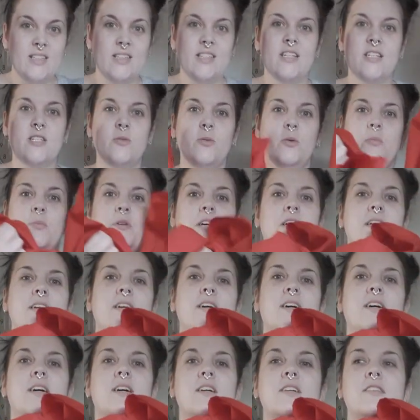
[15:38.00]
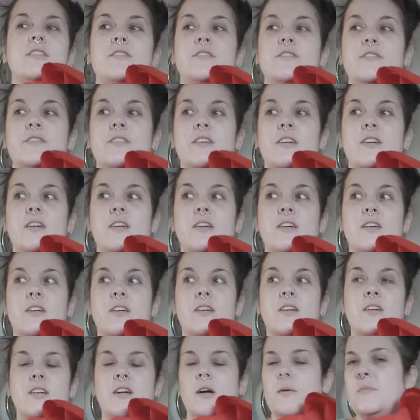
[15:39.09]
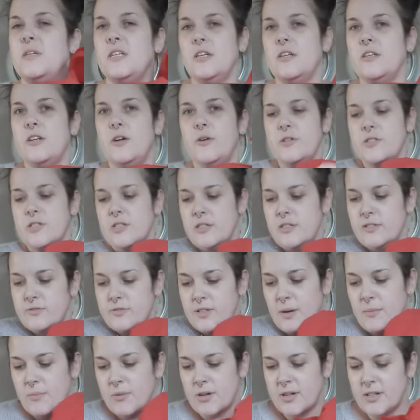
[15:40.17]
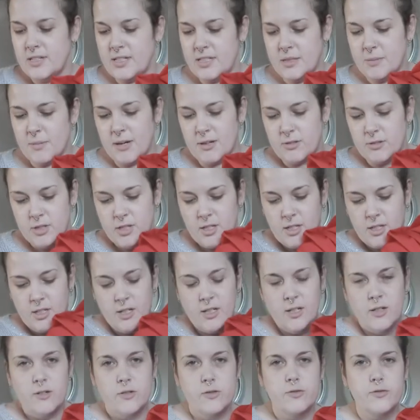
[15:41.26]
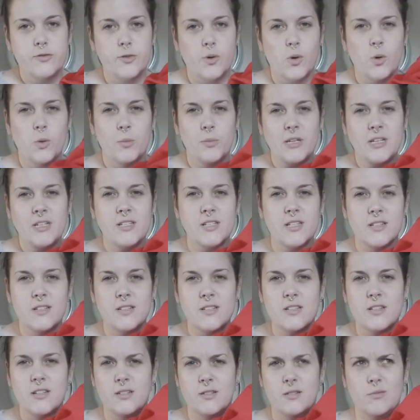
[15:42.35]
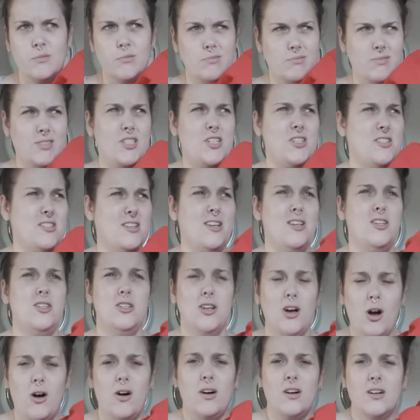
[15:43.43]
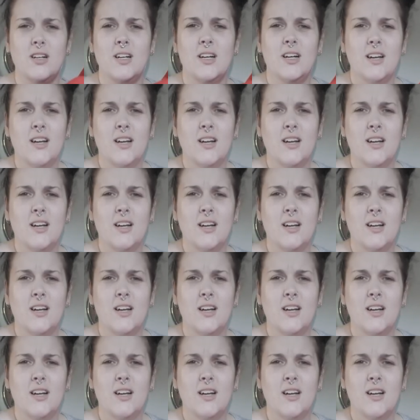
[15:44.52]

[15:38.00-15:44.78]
this will be enough. I mean, I know it's enough fabric. I need about 4 meters, which is a lot.